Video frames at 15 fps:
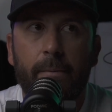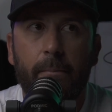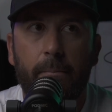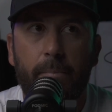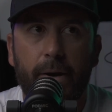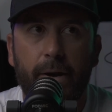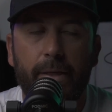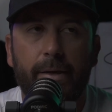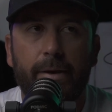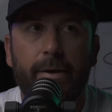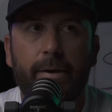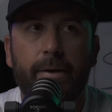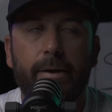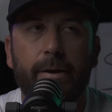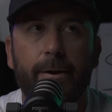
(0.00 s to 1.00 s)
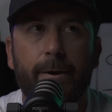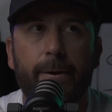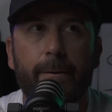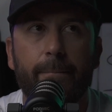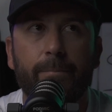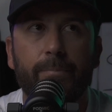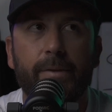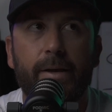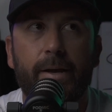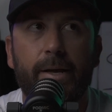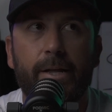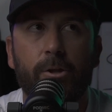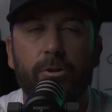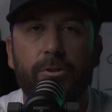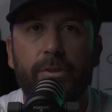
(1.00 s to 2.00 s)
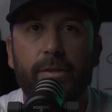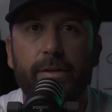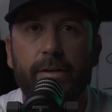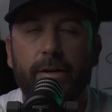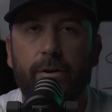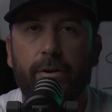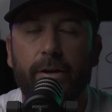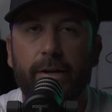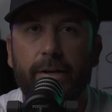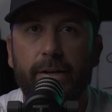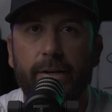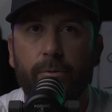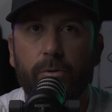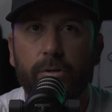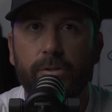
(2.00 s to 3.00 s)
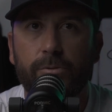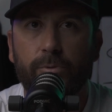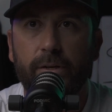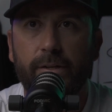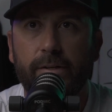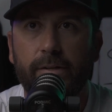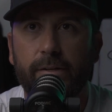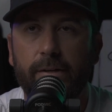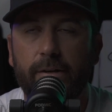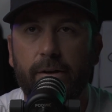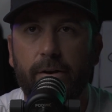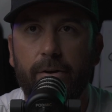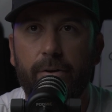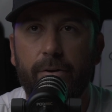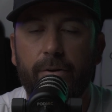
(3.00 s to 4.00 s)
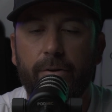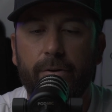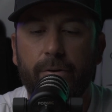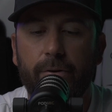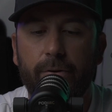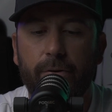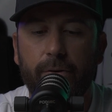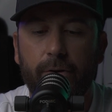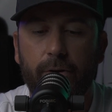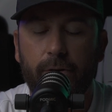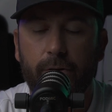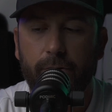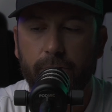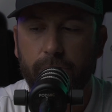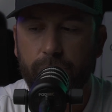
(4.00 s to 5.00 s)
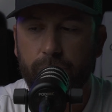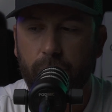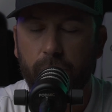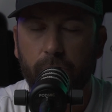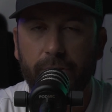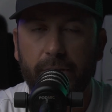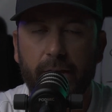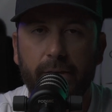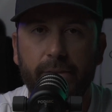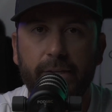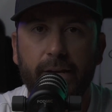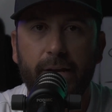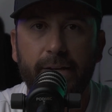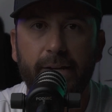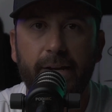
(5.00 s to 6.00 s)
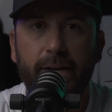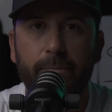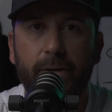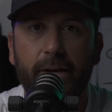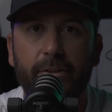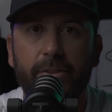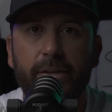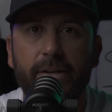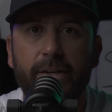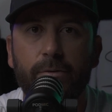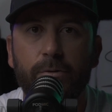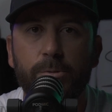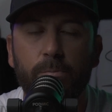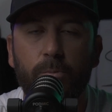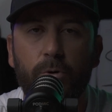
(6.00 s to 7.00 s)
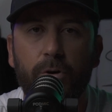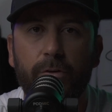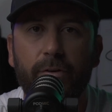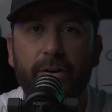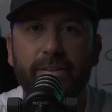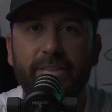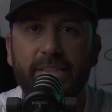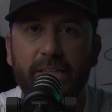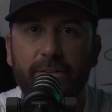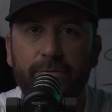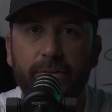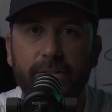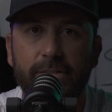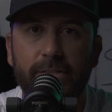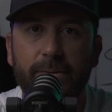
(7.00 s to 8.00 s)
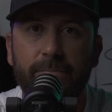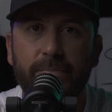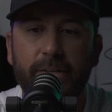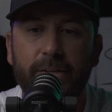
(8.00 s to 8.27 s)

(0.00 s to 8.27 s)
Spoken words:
But I don't think our hitting was really our struggle that game. I think it was more of our defense.